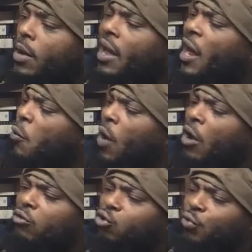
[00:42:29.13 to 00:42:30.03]
A
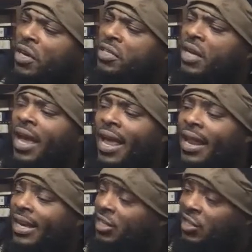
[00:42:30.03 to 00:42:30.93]
well-dressed
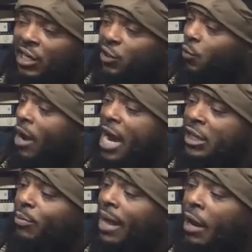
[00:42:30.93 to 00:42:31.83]
and
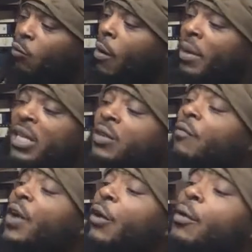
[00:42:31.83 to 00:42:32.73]
accessorized black woman is a
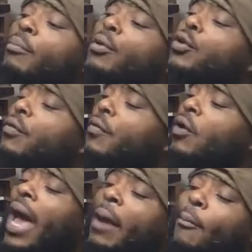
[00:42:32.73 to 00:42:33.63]
very
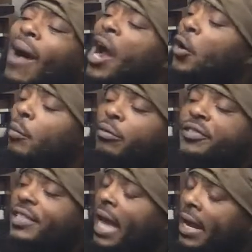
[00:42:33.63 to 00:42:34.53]
beautiful, admirable
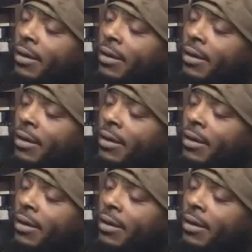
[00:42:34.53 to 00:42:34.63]
sight.